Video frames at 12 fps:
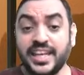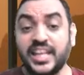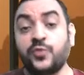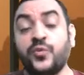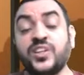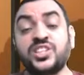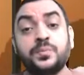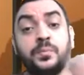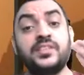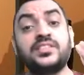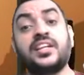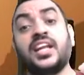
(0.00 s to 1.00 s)

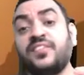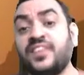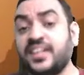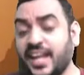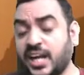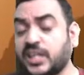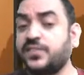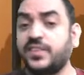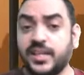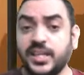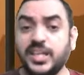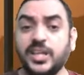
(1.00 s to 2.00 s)
investments a relevant
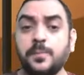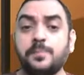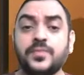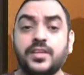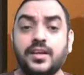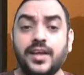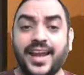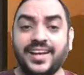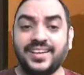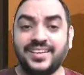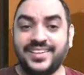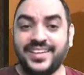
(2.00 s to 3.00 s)
activity?
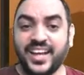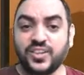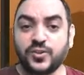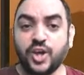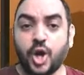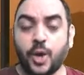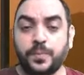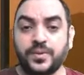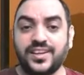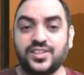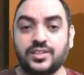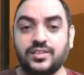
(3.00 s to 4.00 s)
And day-to-day
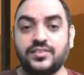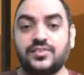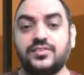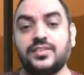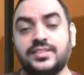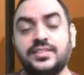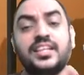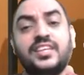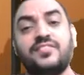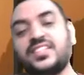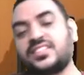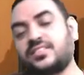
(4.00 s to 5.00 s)
operations is
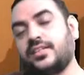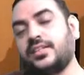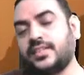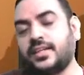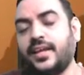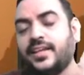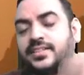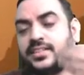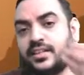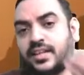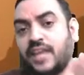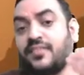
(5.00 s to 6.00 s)
a
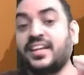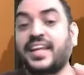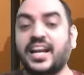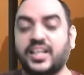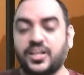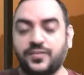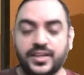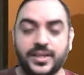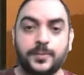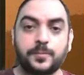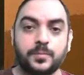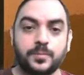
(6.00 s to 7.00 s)
relevant activity.
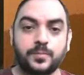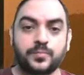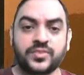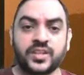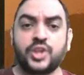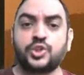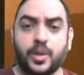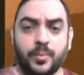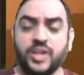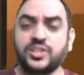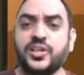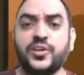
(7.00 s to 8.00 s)
So,
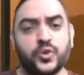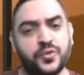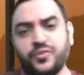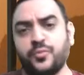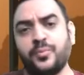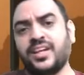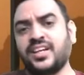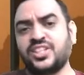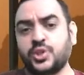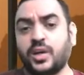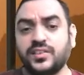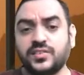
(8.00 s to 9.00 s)
among the two, if you make a
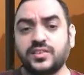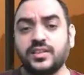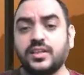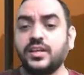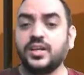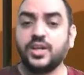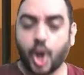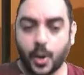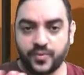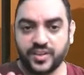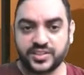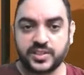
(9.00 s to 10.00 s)
choice,
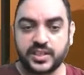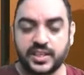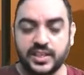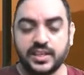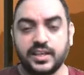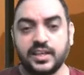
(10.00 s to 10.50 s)
obviously,